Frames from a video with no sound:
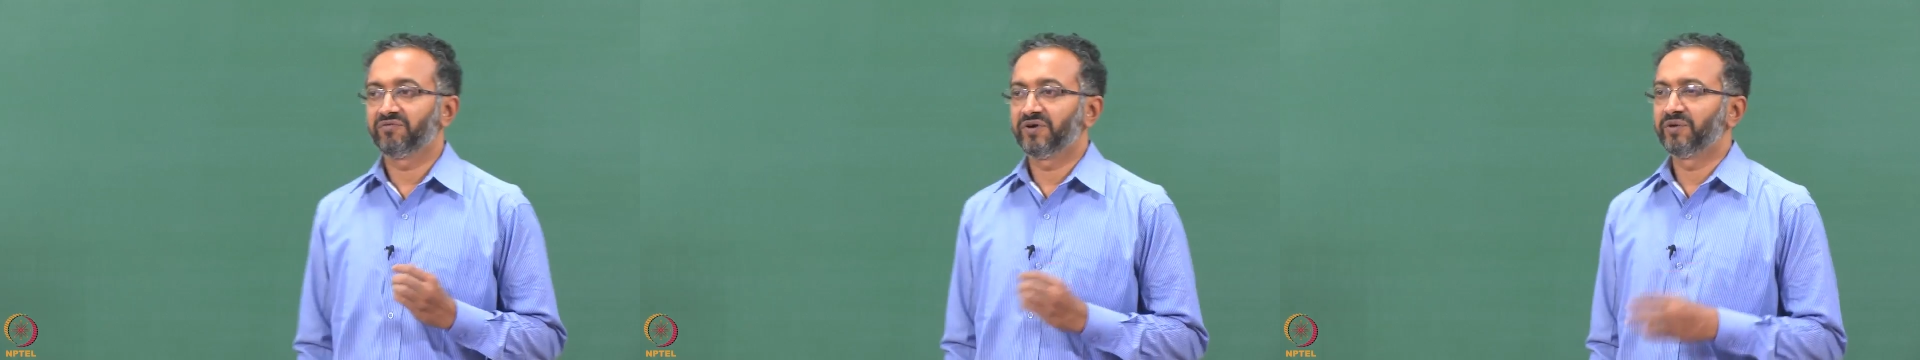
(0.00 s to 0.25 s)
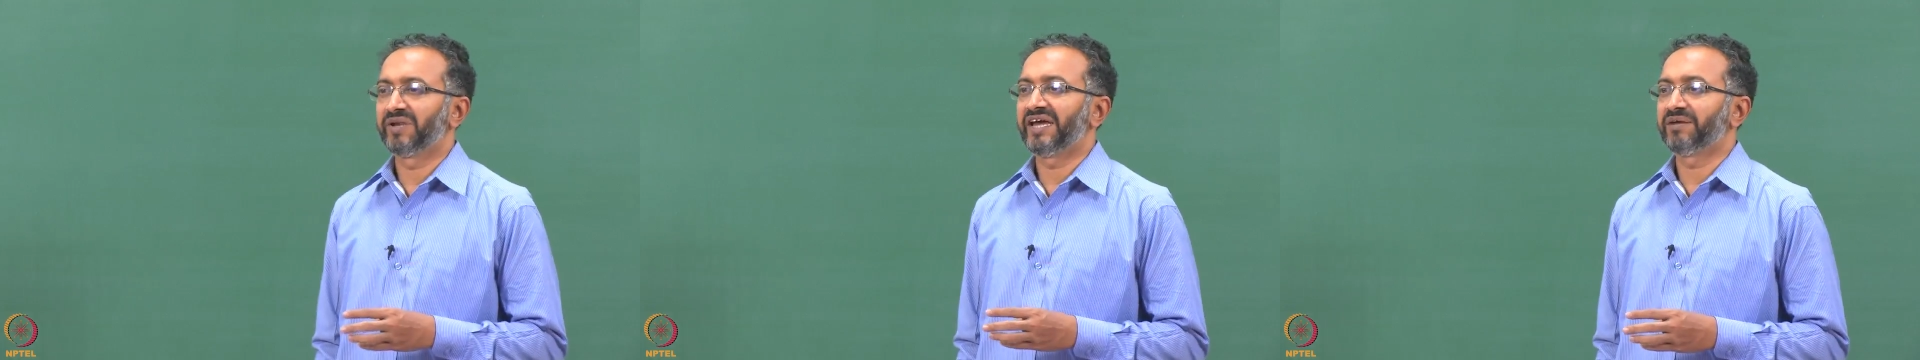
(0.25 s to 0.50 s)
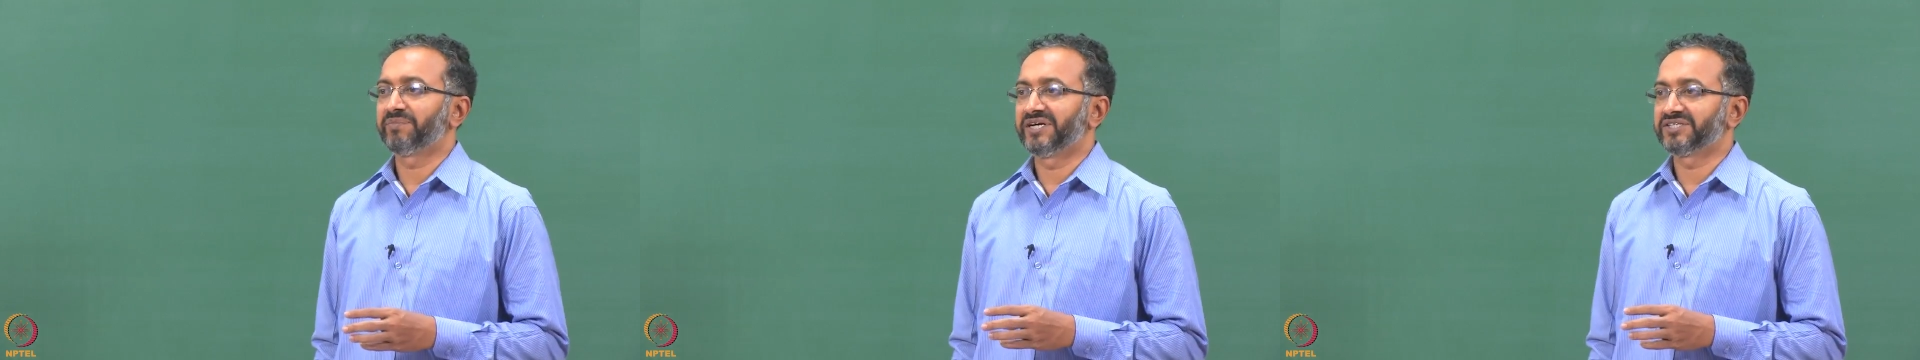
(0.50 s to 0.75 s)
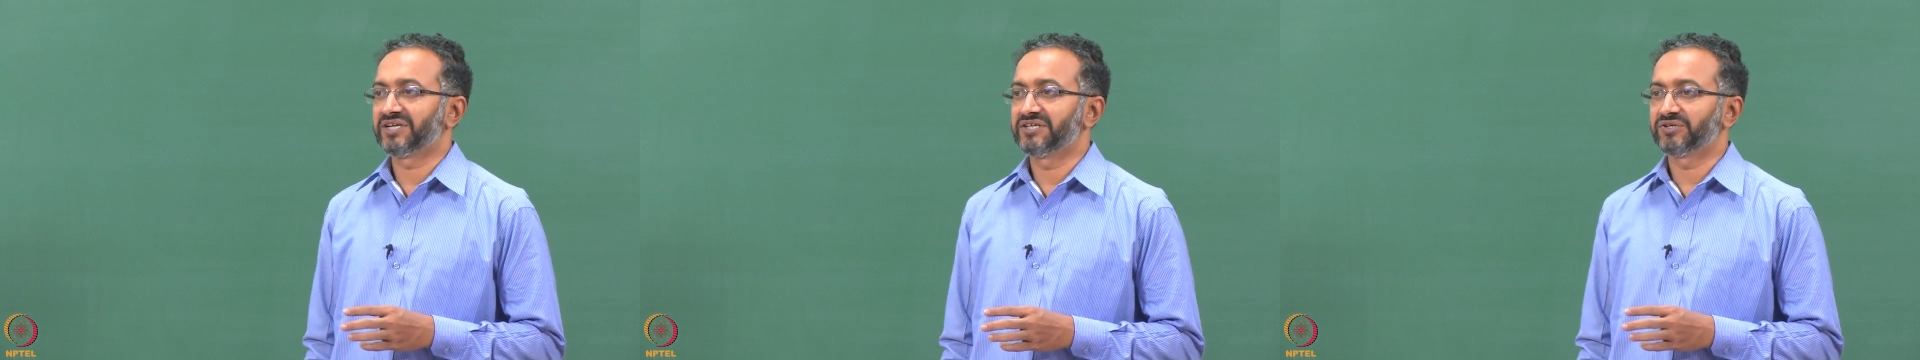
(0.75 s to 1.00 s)
worm like
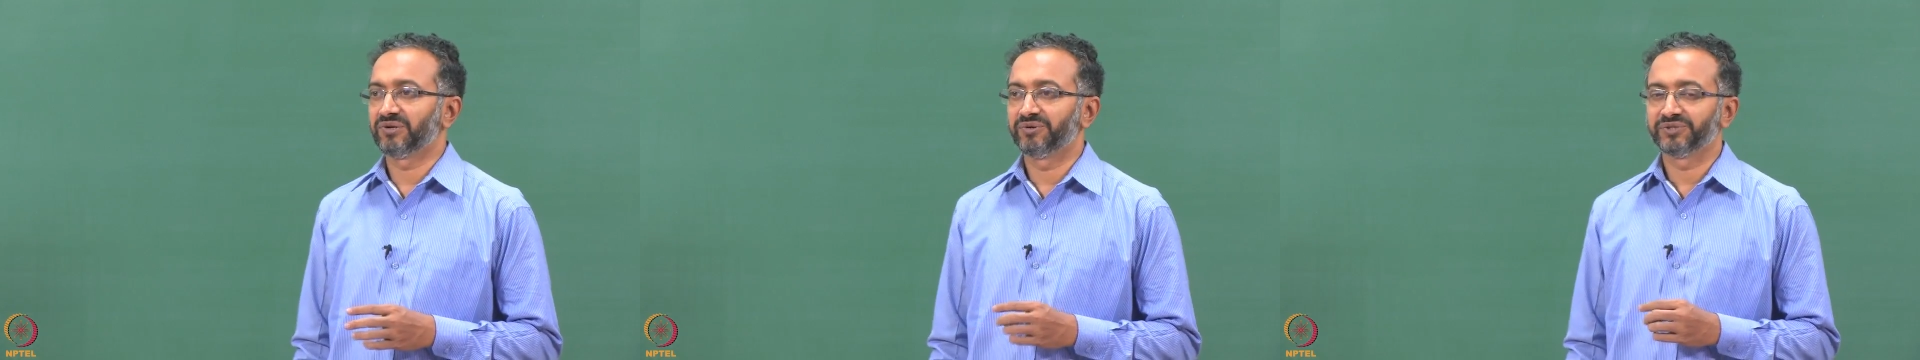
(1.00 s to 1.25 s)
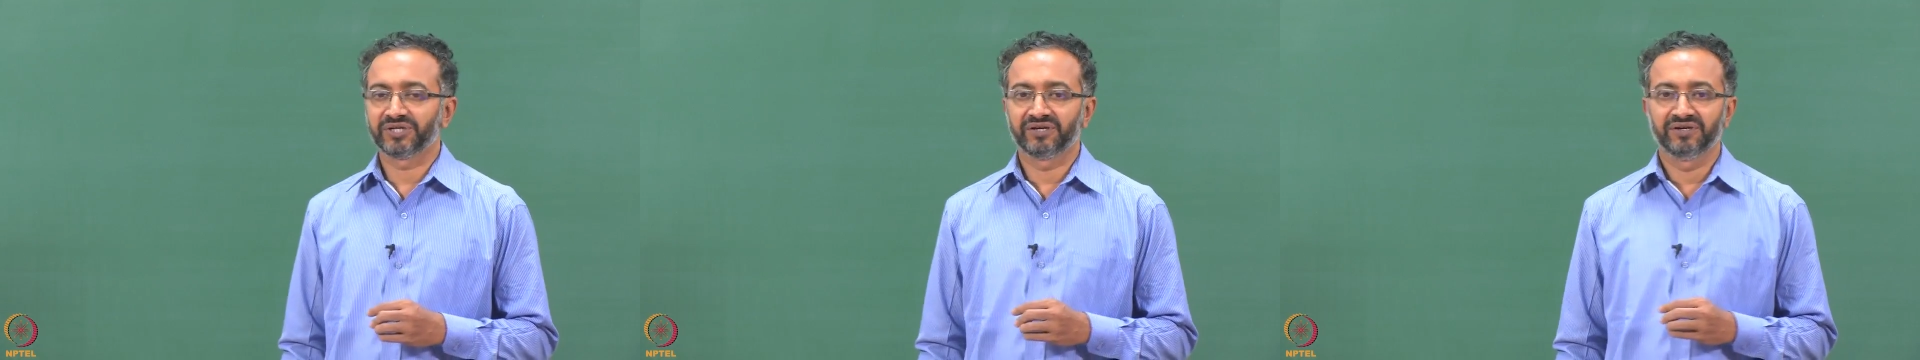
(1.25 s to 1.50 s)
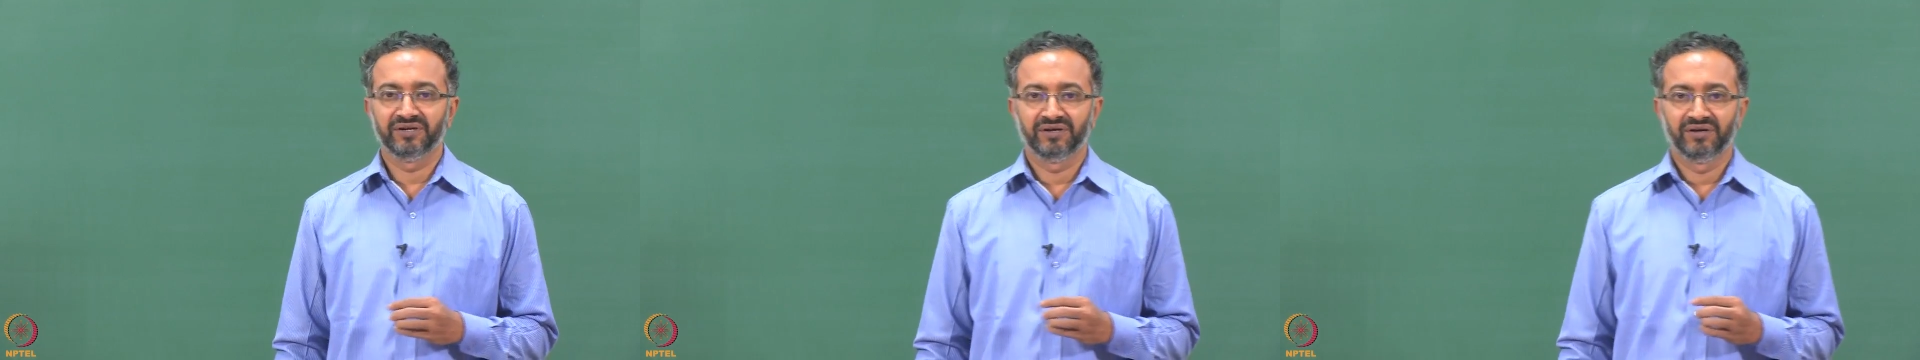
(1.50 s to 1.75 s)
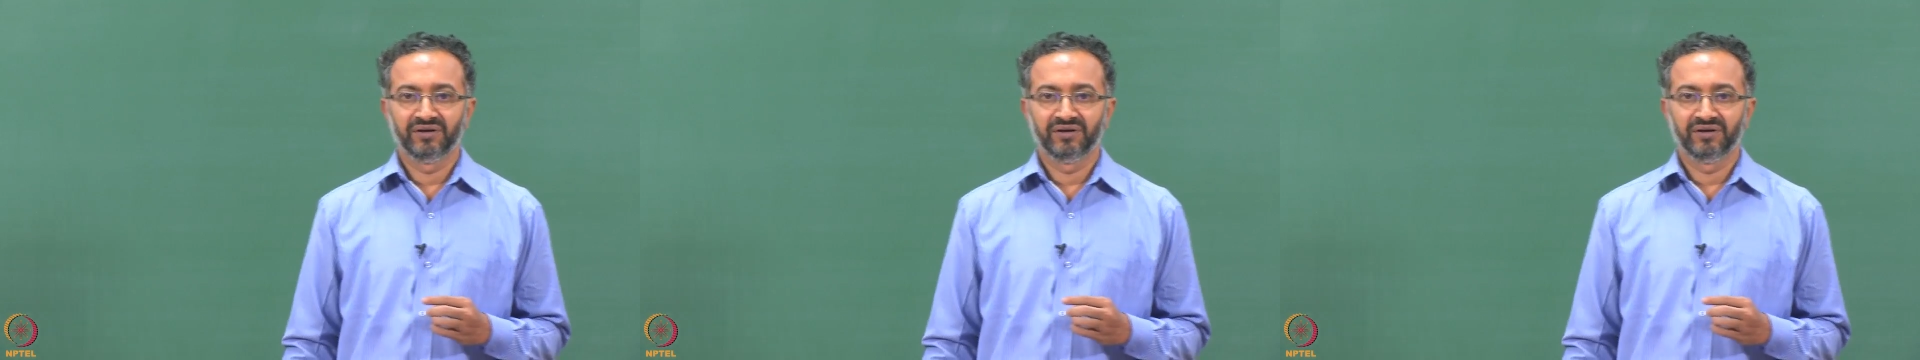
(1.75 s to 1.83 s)
micelle solution